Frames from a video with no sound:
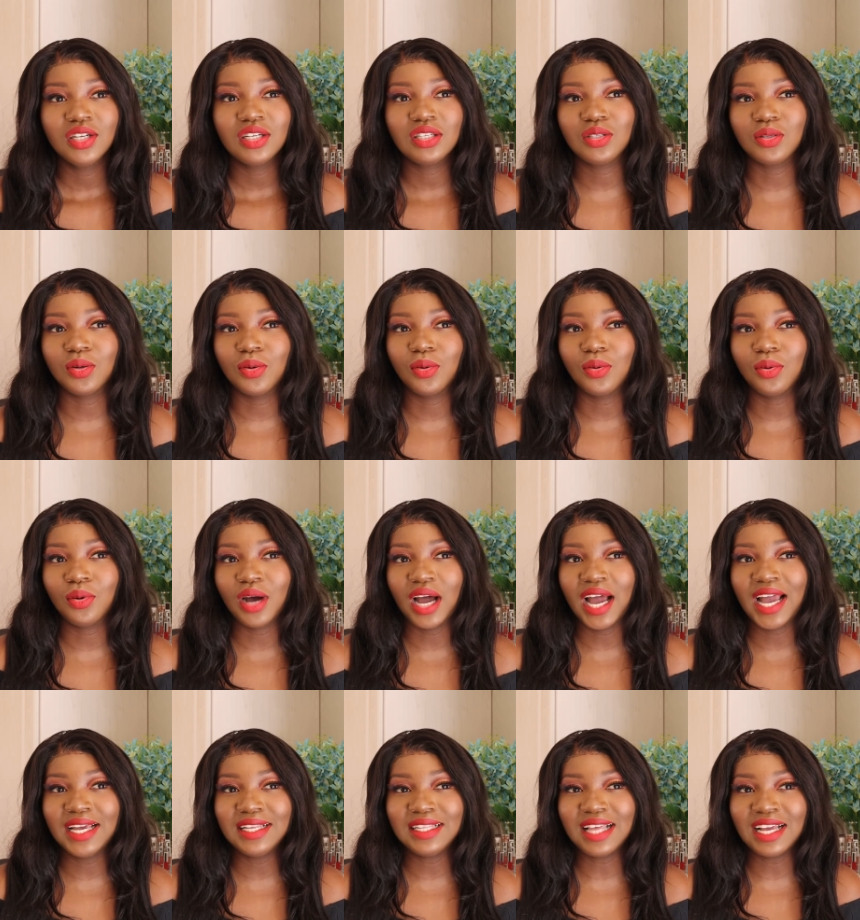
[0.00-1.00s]
so
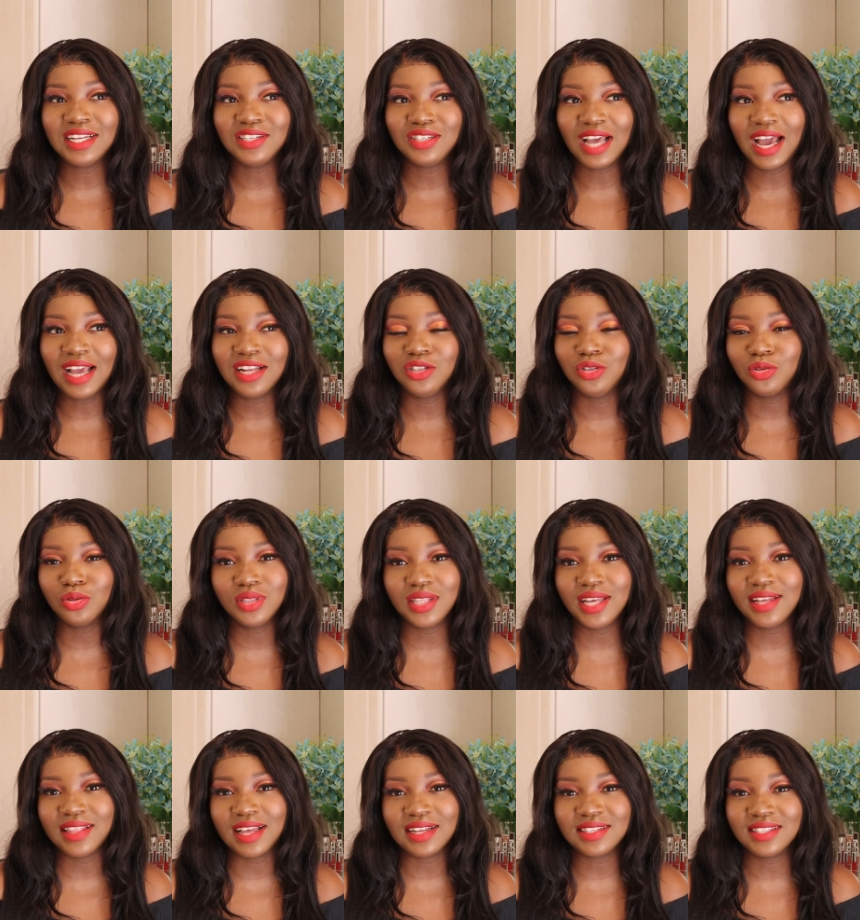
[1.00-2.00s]
i i, I do
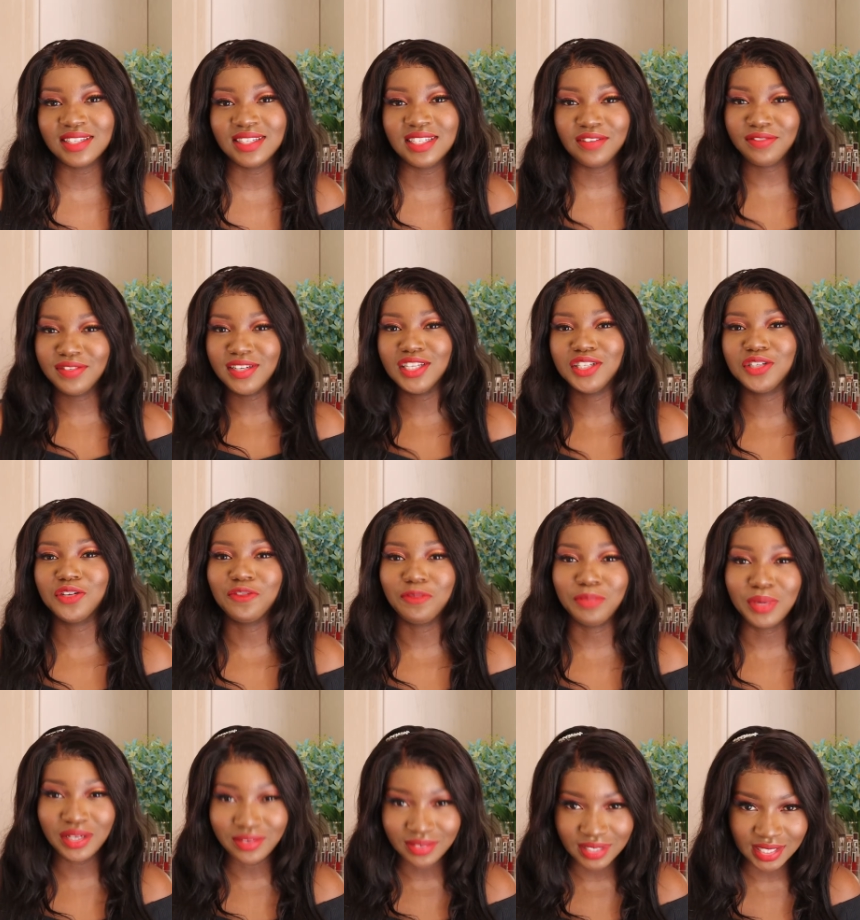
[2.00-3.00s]
think that's the definition of
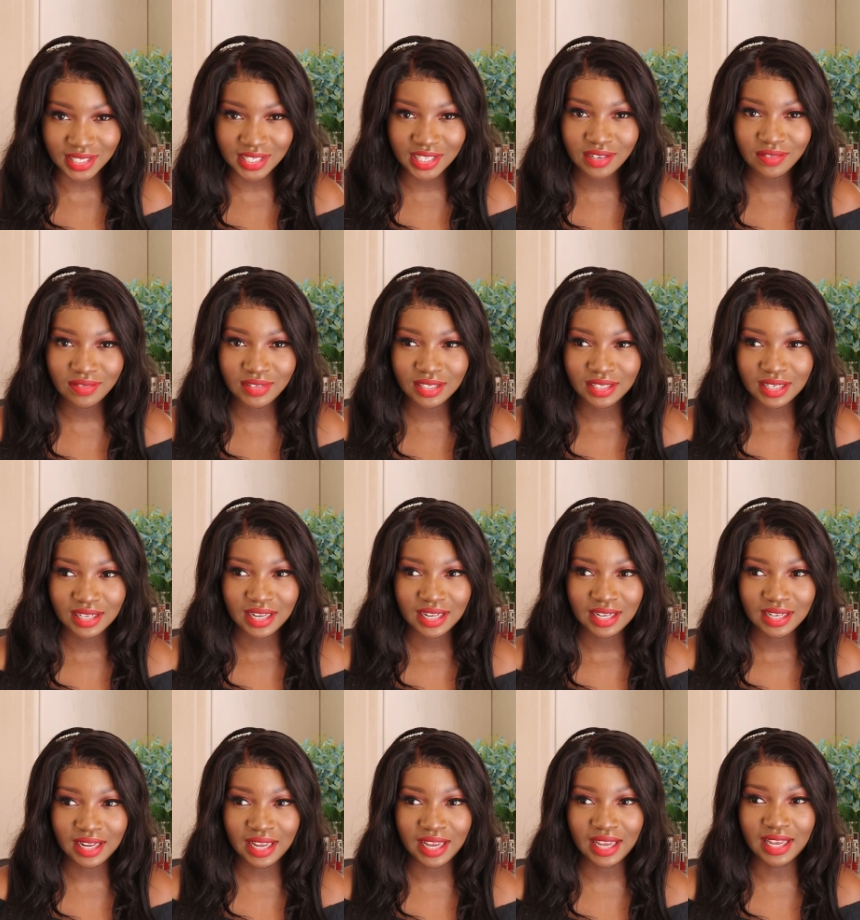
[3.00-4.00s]
being reserved
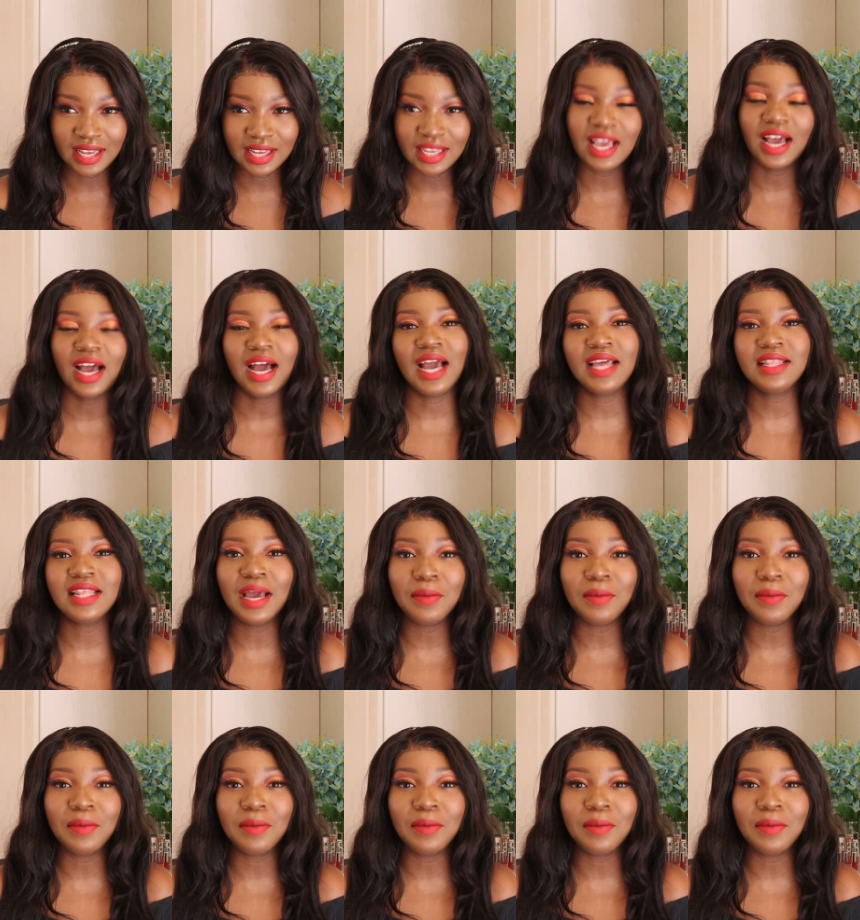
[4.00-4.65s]
like yeah I,